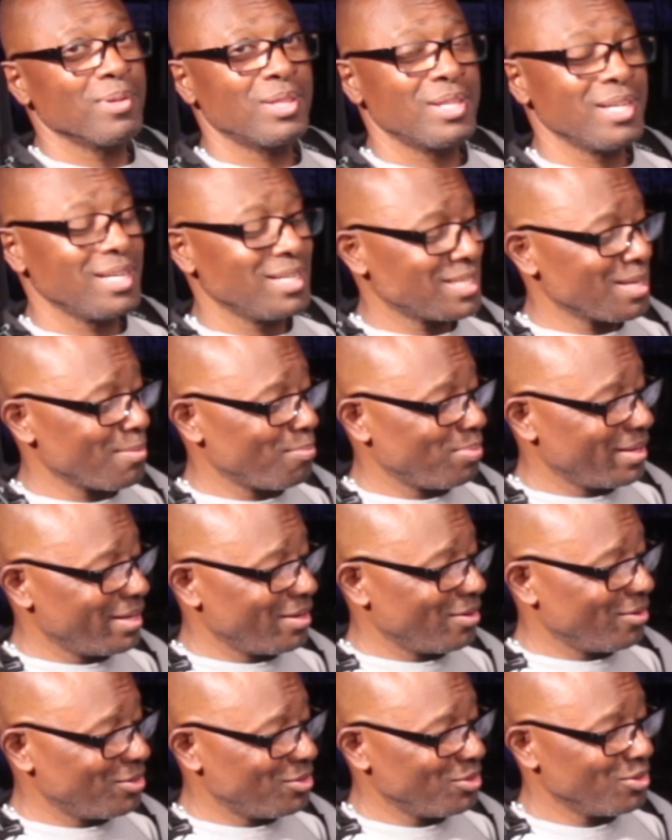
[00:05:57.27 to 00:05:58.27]
of things I
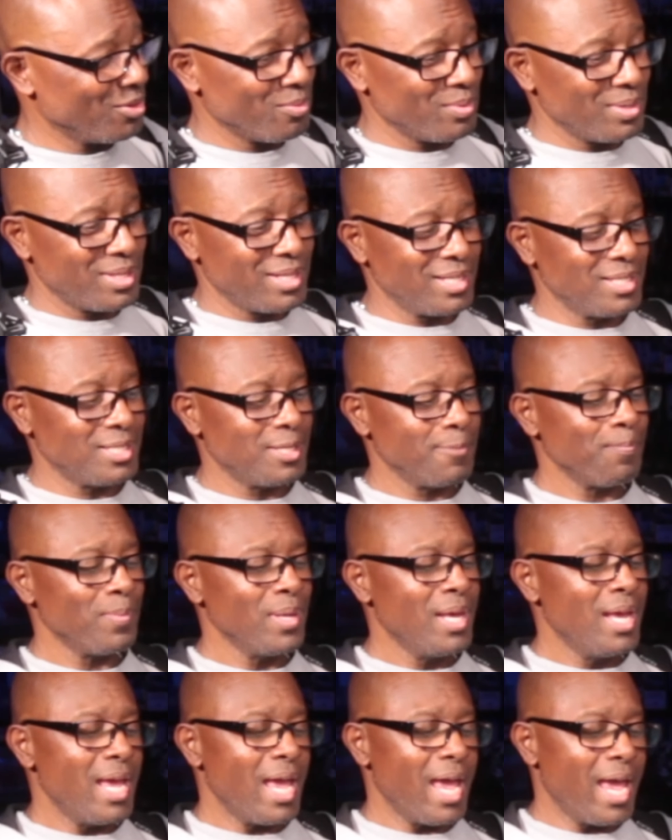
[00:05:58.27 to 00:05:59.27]
plan on doing with this.
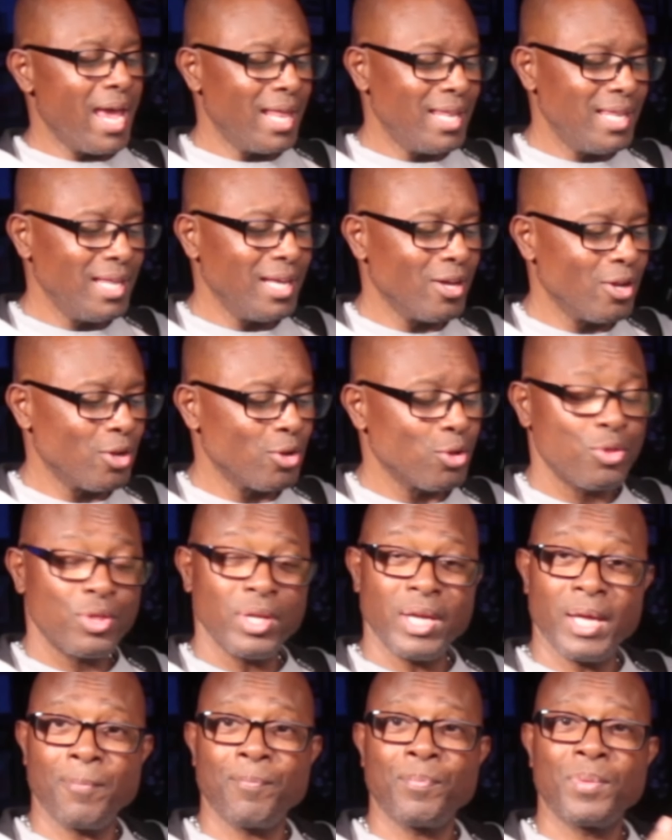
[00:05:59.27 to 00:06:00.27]
And the other
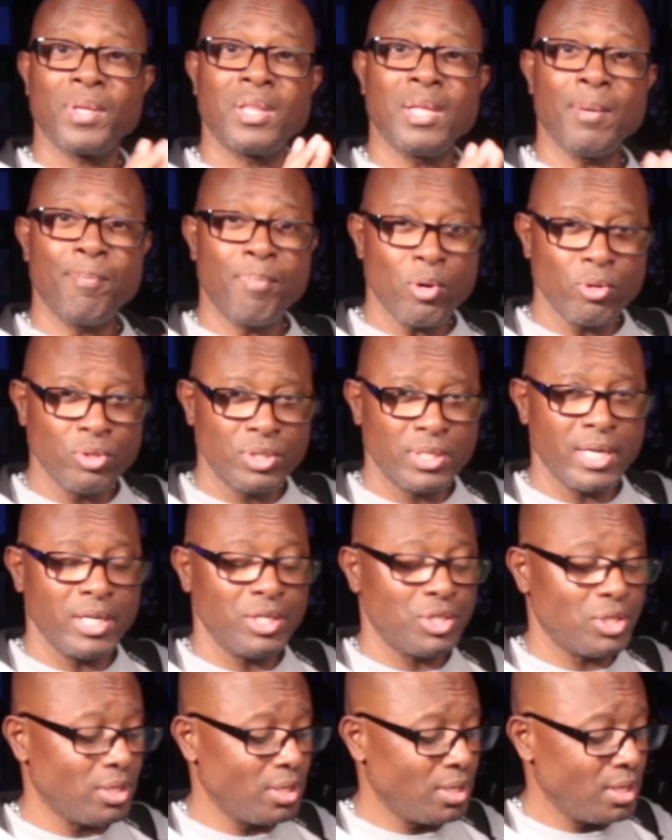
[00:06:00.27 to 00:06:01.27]
thing, the
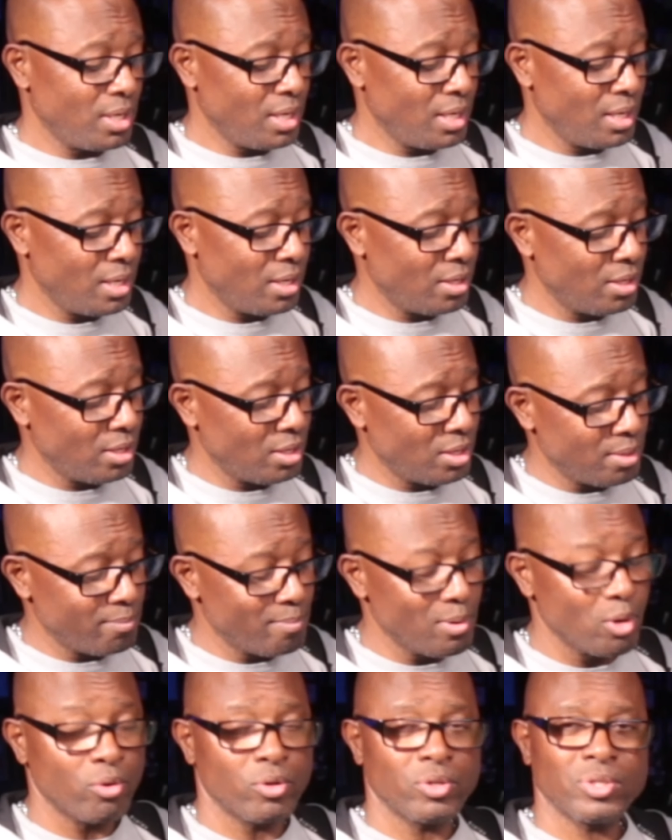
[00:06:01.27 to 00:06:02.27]
pulsation in the
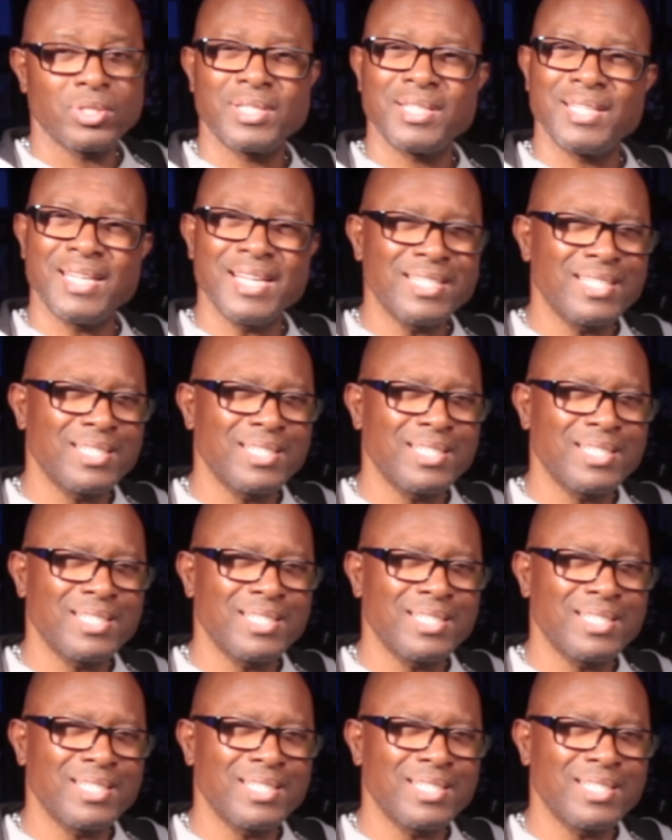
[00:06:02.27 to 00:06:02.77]
motors, that's